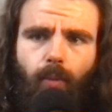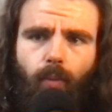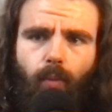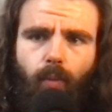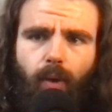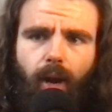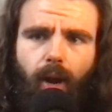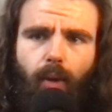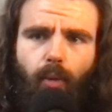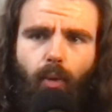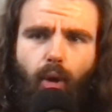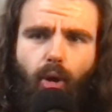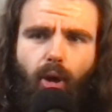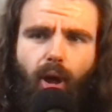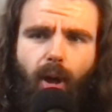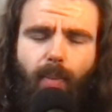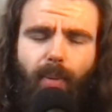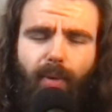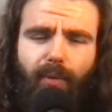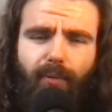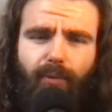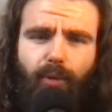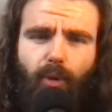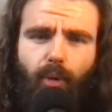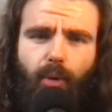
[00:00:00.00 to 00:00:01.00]
when I woke up
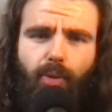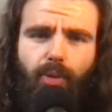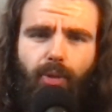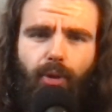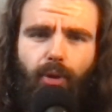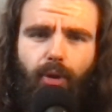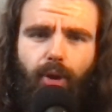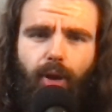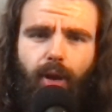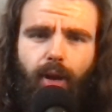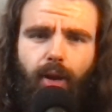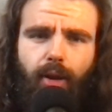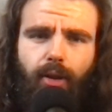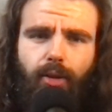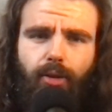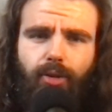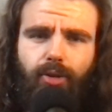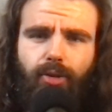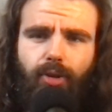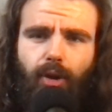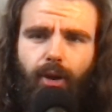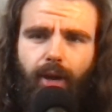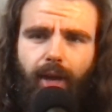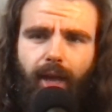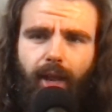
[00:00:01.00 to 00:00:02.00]
at 4:30 to
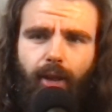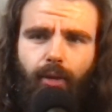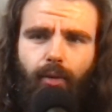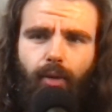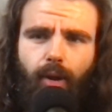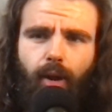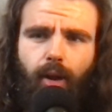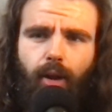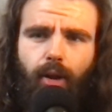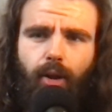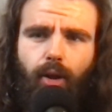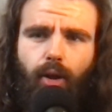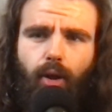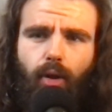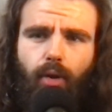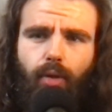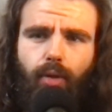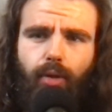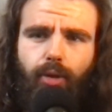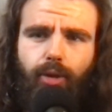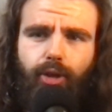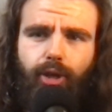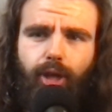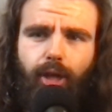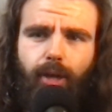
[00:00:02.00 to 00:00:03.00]
start getting ready to go to
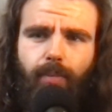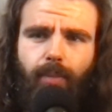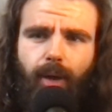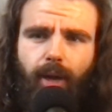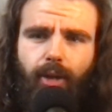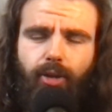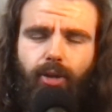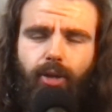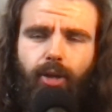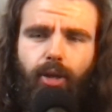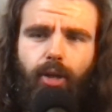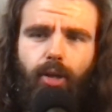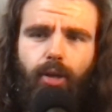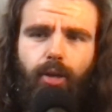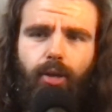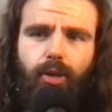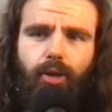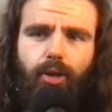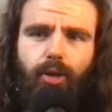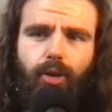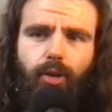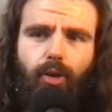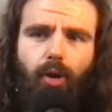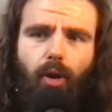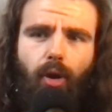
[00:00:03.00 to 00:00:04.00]
the gym, I took a
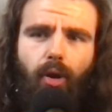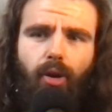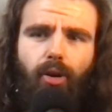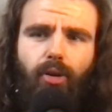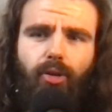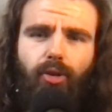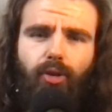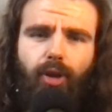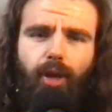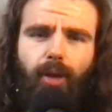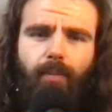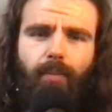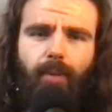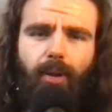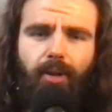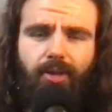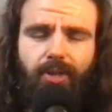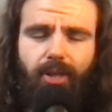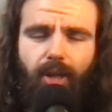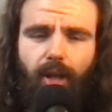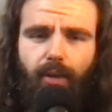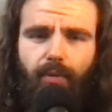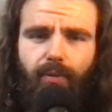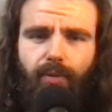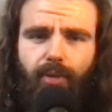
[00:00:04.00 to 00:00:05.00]
good hard look at
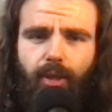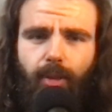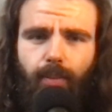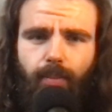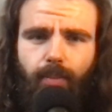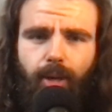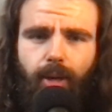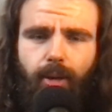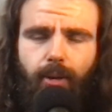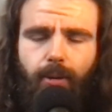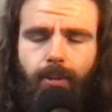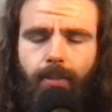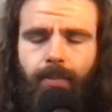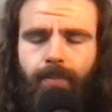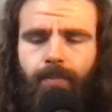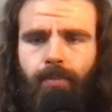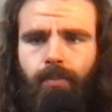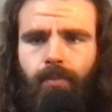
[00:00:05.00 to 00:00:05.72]
myself in the mirror.